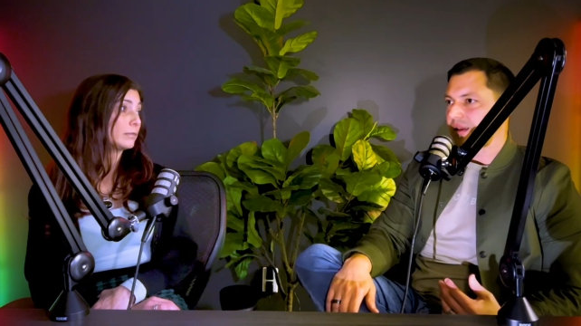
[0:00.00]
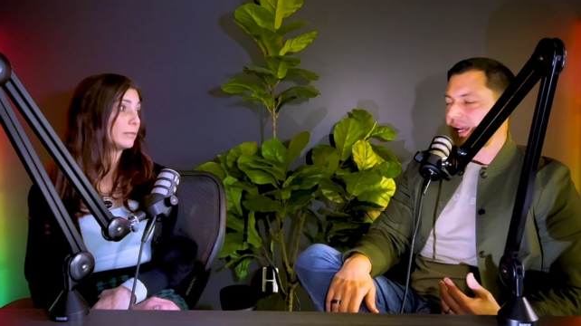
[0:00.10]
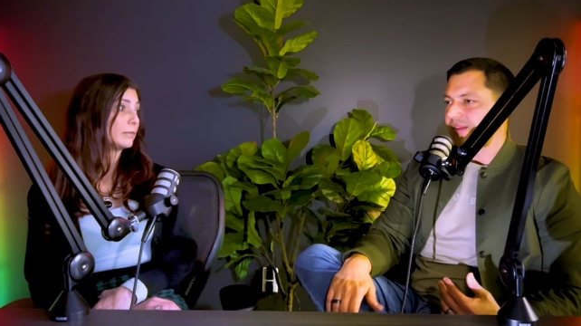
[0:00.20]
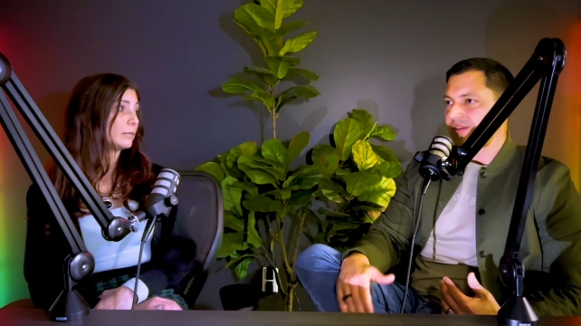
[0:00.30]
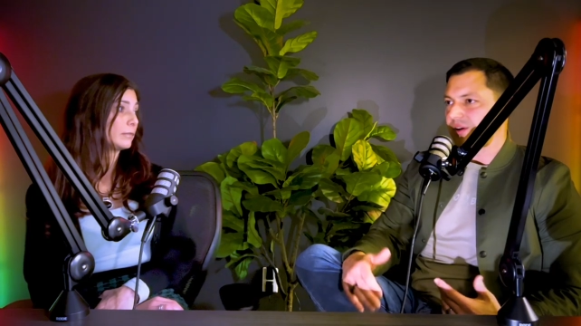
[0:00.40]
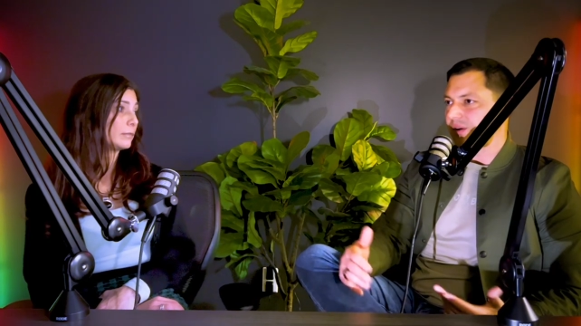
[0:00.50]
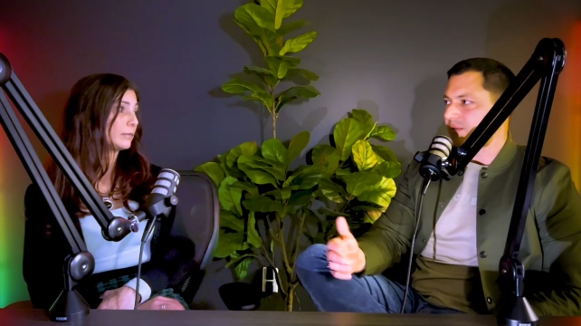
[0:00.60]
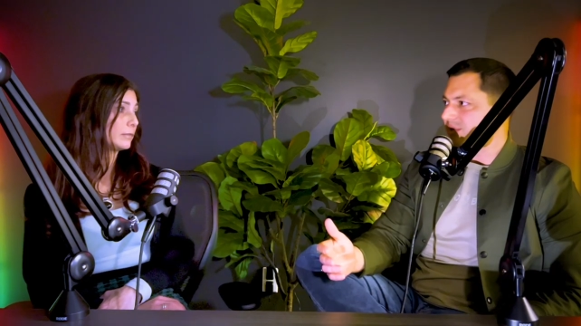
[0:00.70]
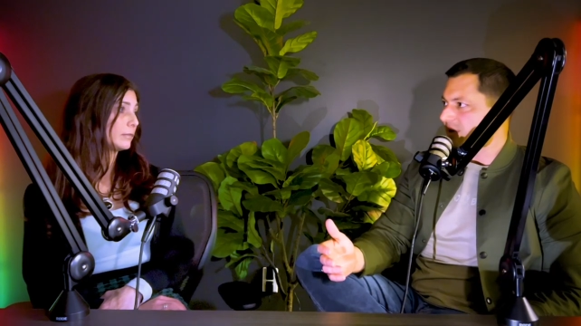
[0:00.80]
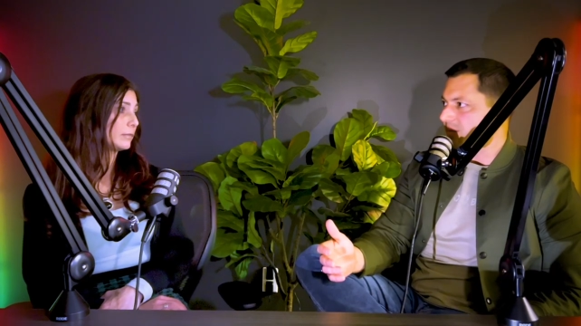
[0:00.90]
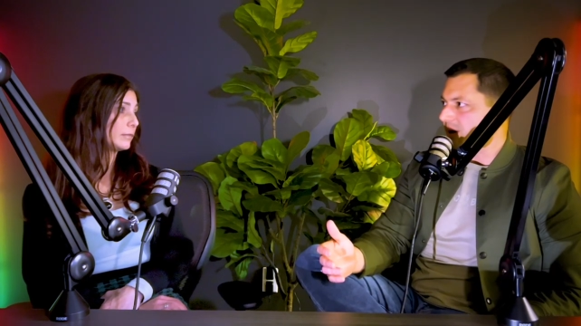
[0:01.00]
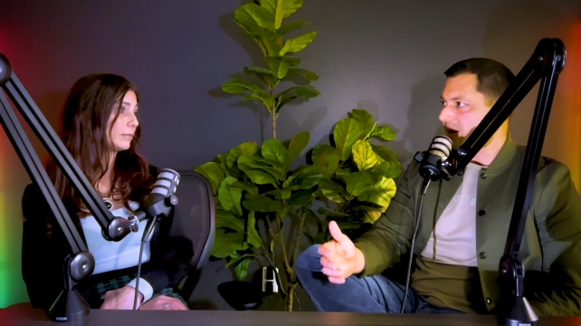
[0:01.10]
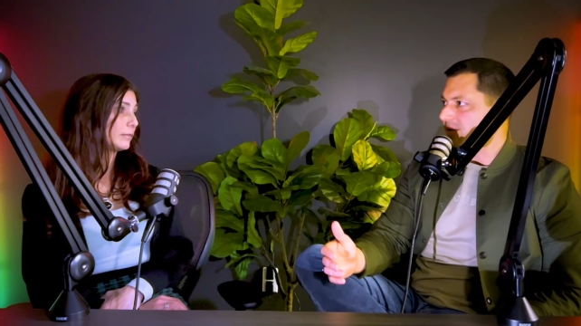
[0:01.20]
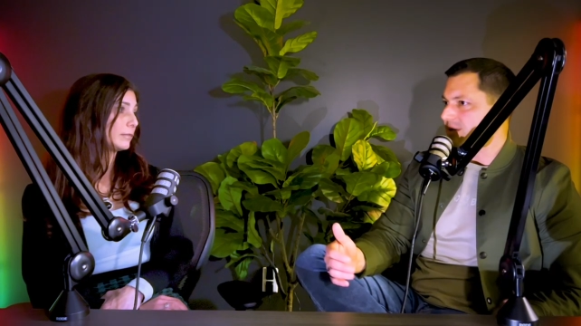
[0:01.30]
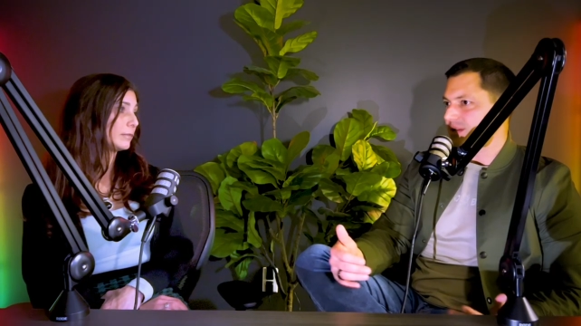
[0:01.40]
Speaker 1: and they turn over so
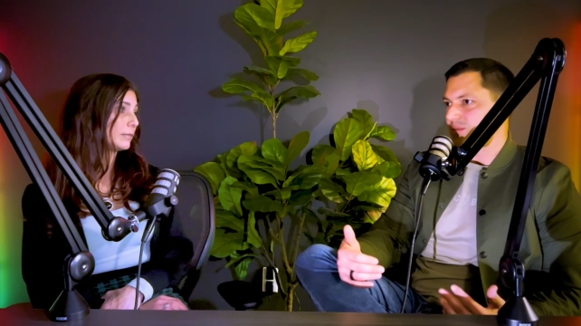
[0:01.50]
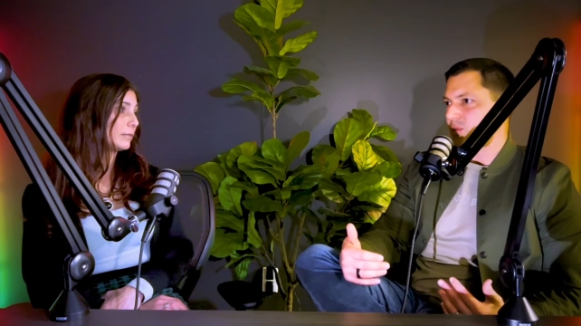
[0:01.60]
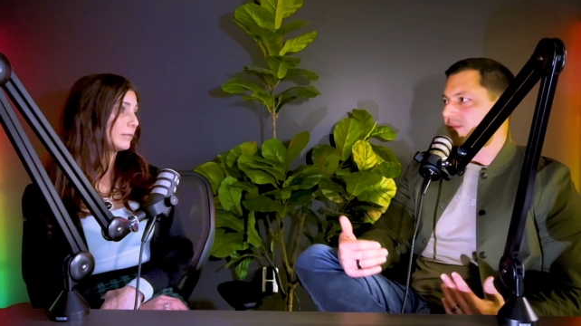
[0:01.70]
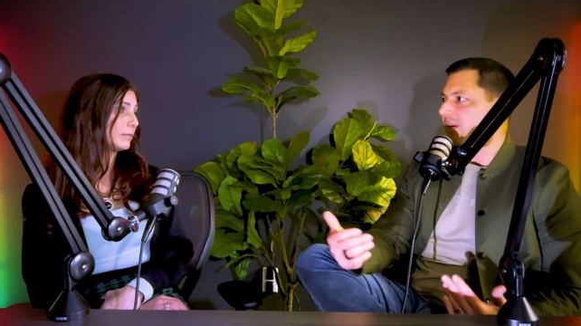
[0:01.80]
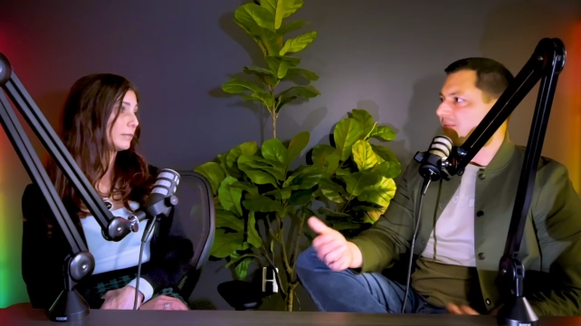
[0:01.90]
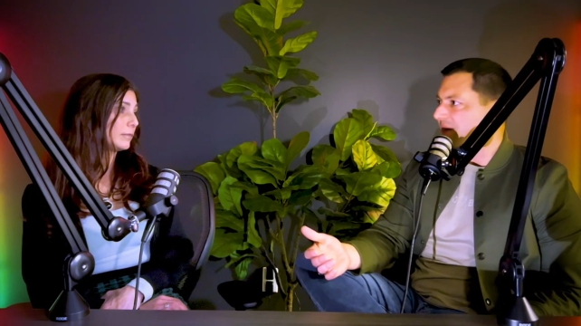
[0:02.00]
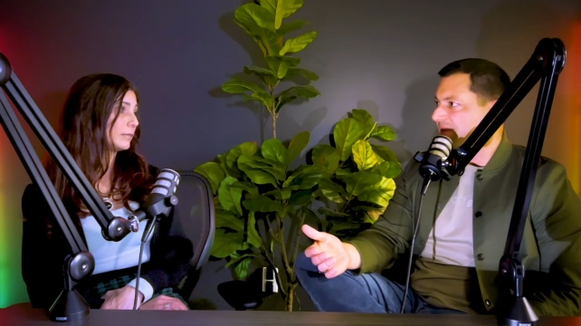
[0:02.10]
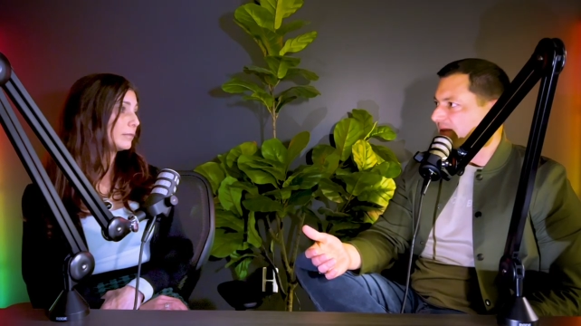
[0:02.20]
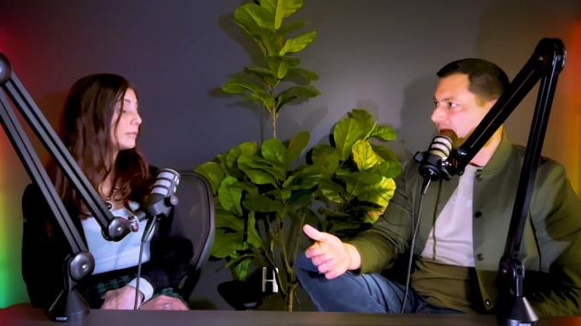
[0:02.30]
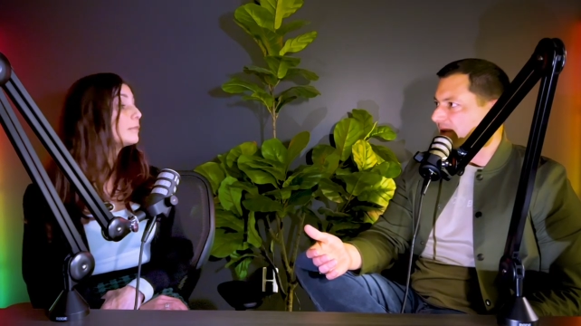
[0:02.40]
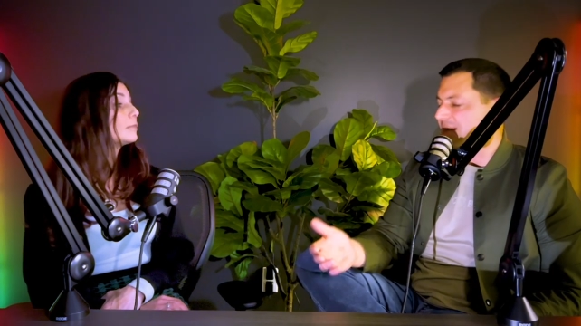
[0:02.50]
much. It's more of an investment.